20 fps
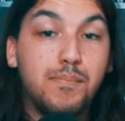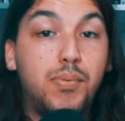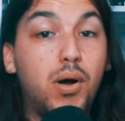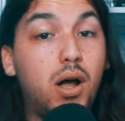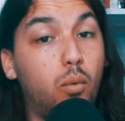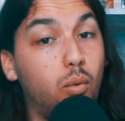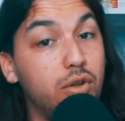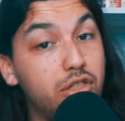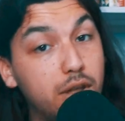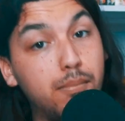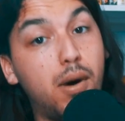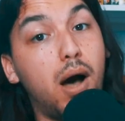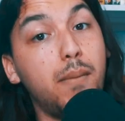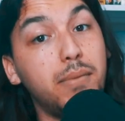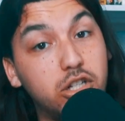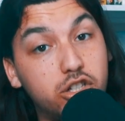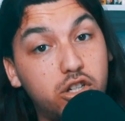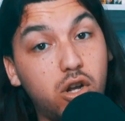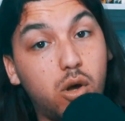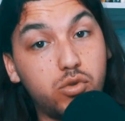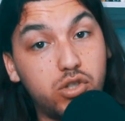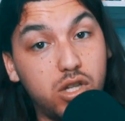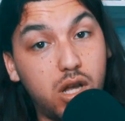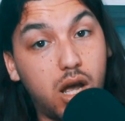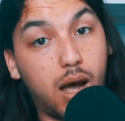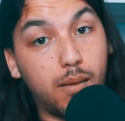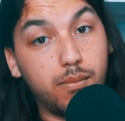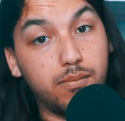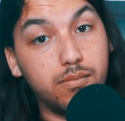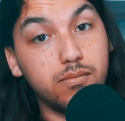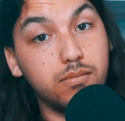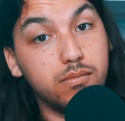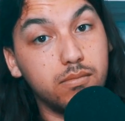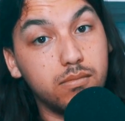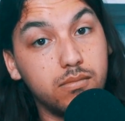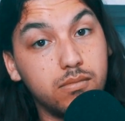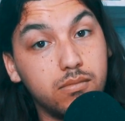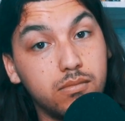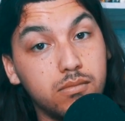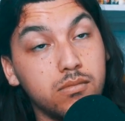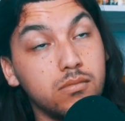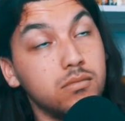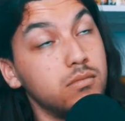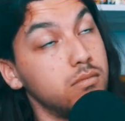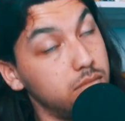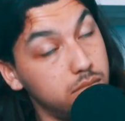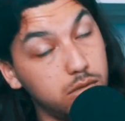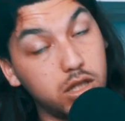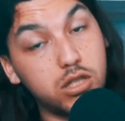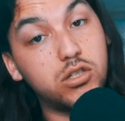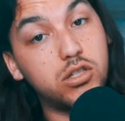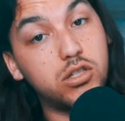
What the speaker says: But when the Mummy shows up, it's